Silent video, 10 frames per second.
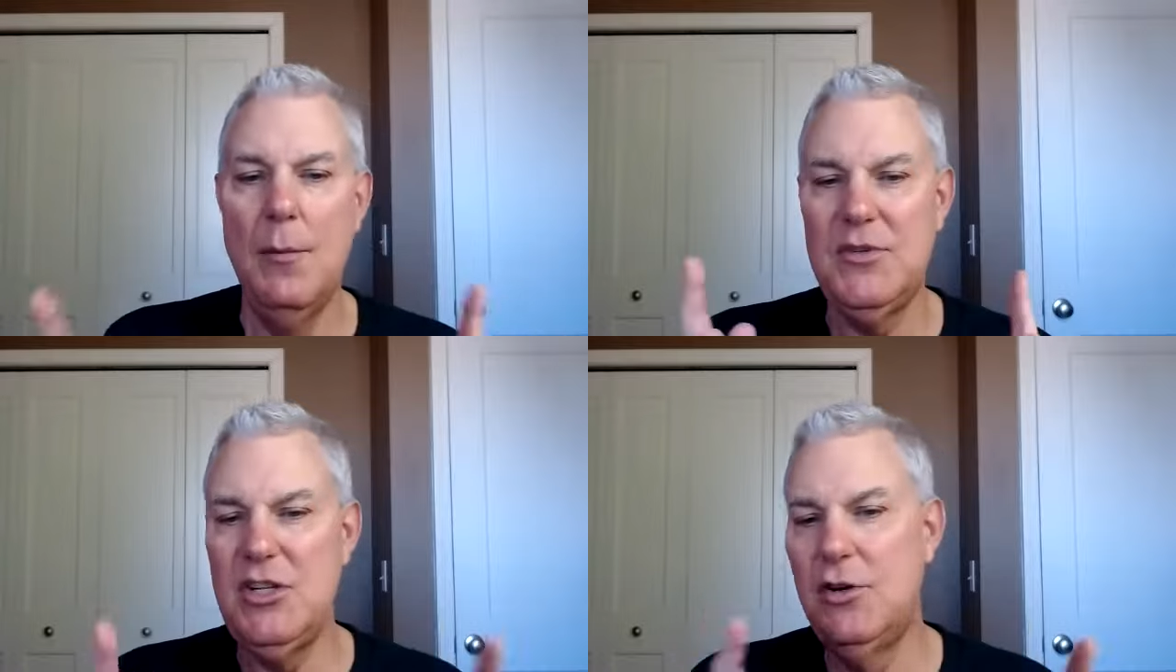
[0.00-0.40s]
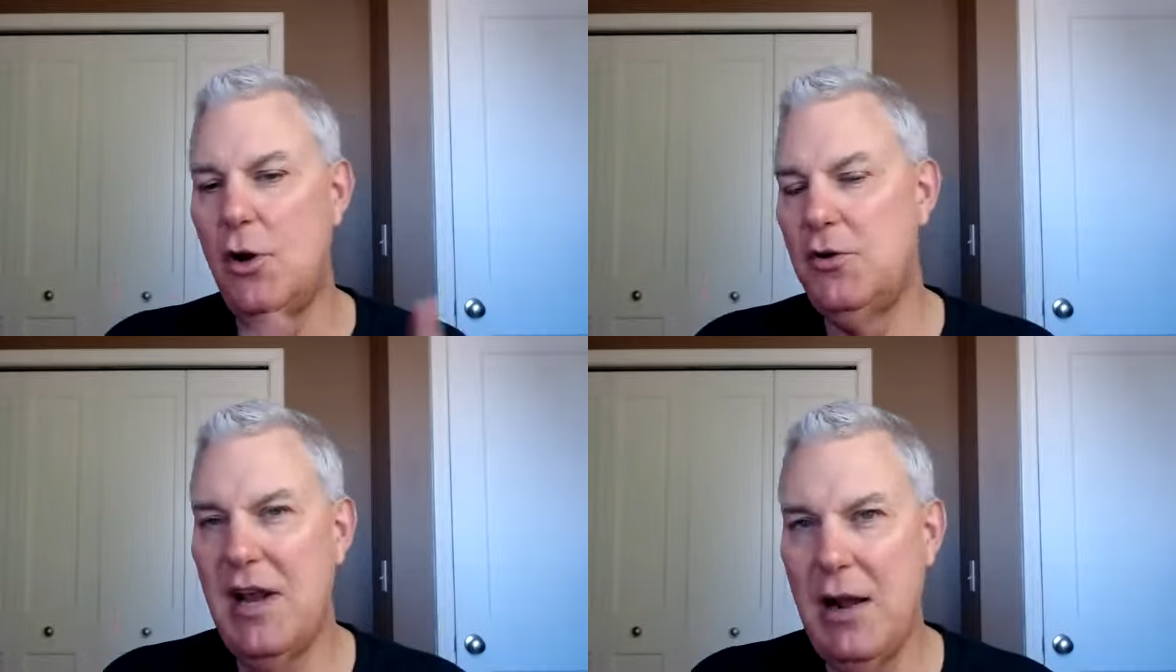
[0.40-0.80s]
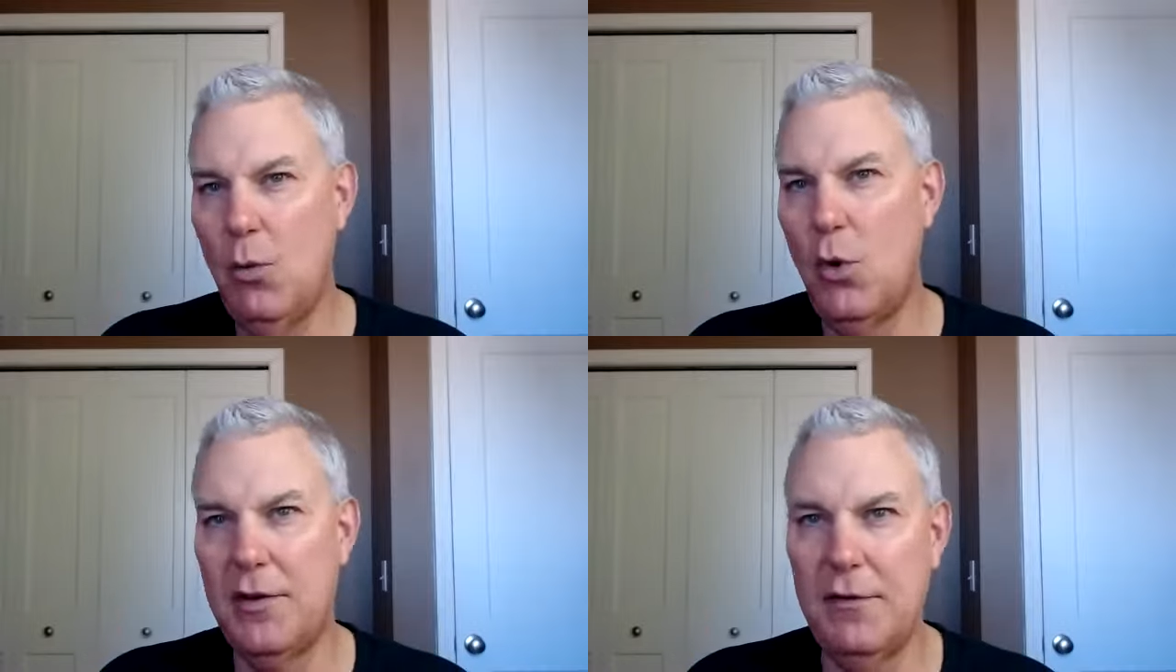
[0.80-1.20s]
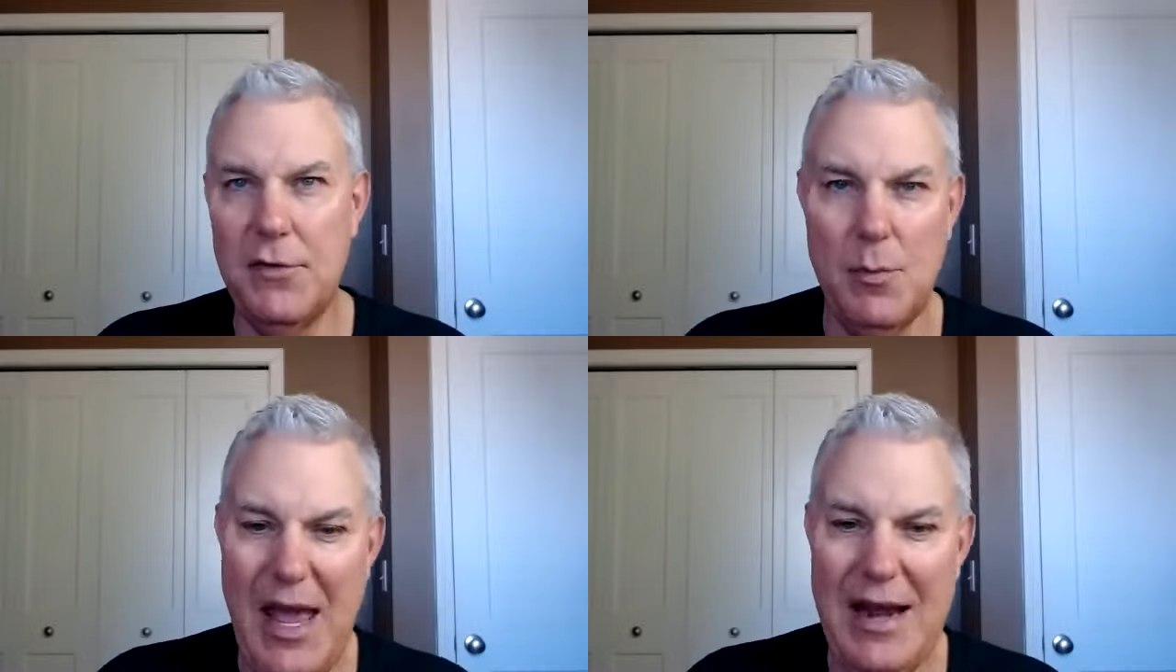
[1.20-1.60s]
Do you know your net worth? If
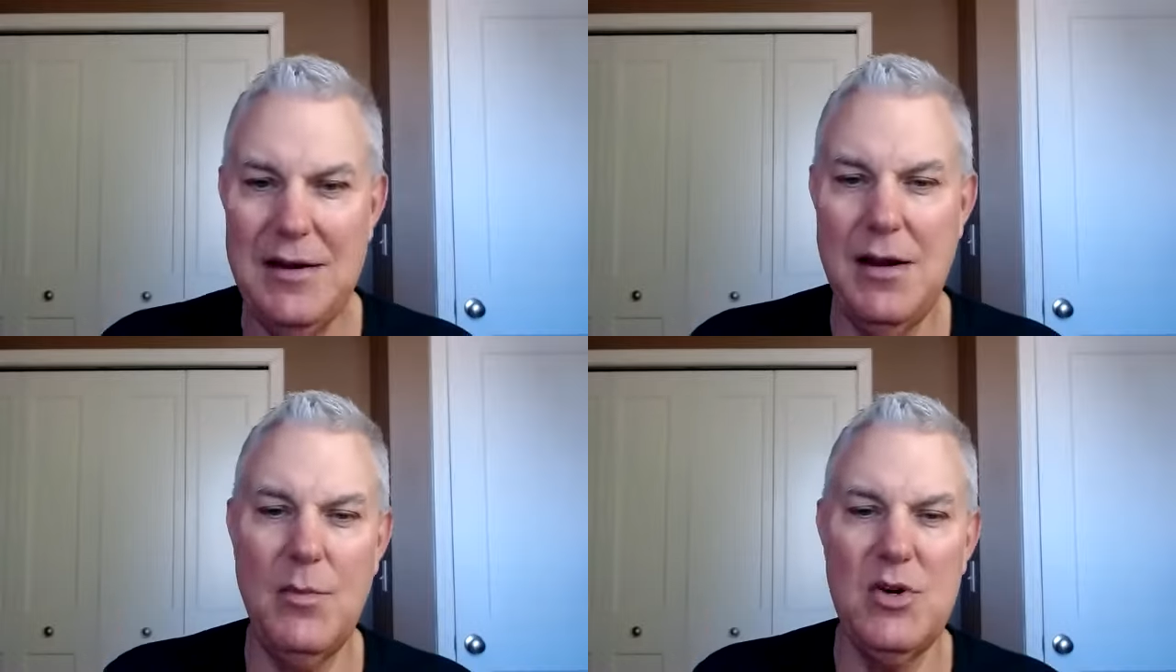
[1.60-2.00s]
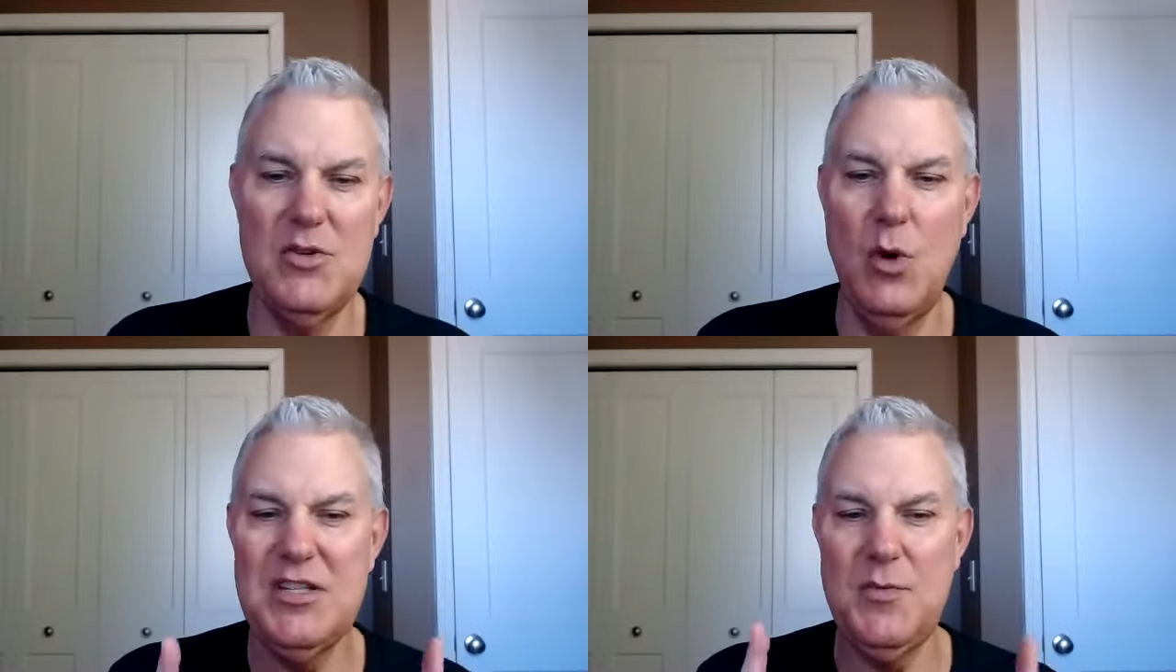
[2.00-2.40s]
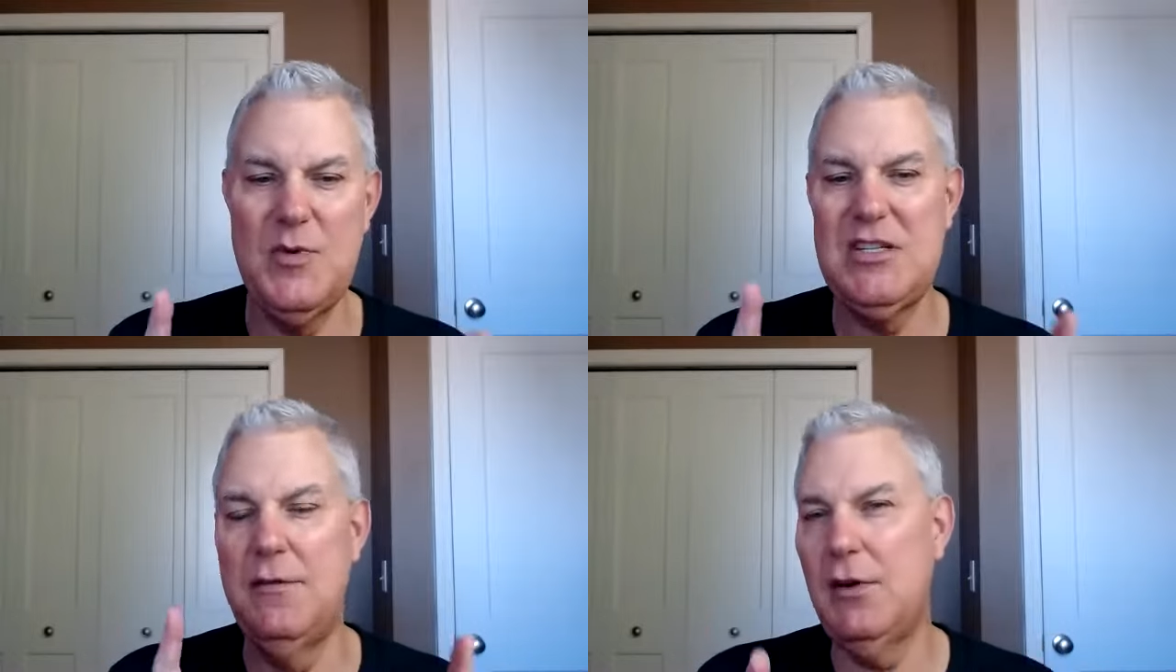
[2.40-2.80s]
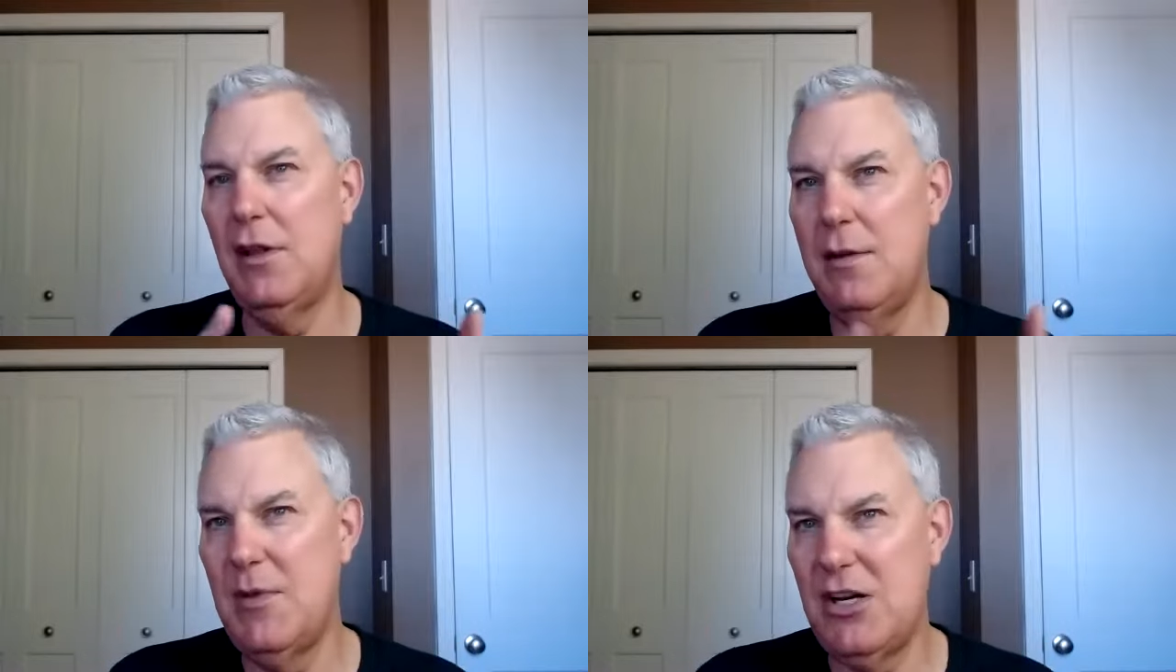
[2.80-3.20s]
you're bad at numbers, what
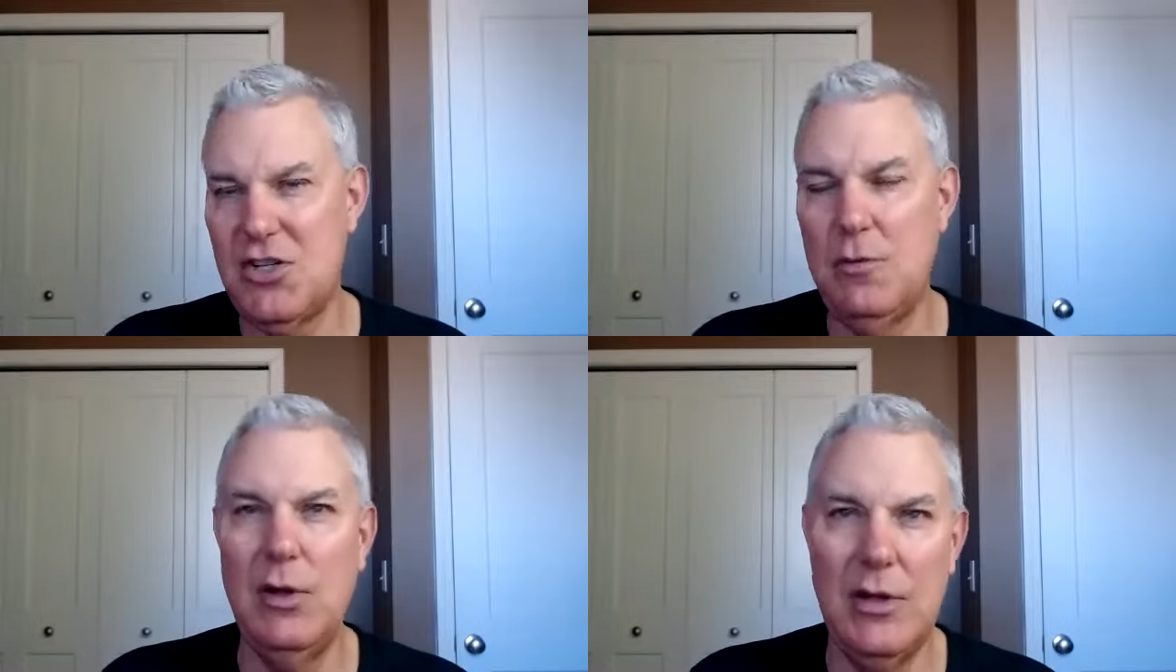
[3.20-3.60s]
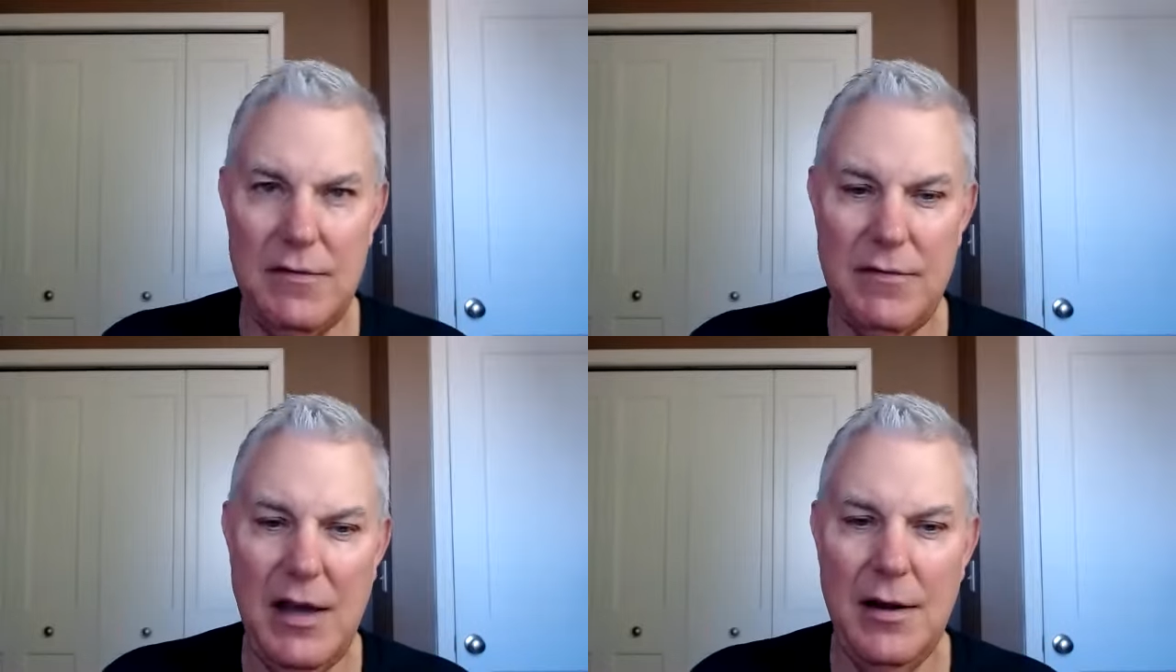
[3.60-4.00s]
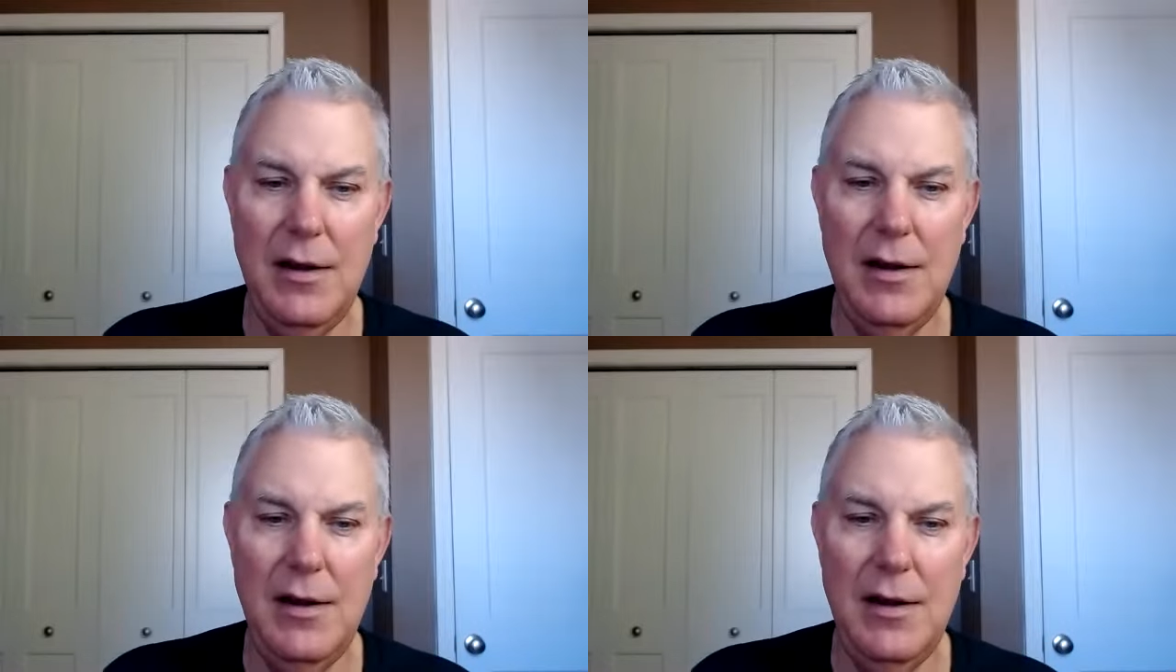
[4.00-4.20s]
specifically makes you believe that?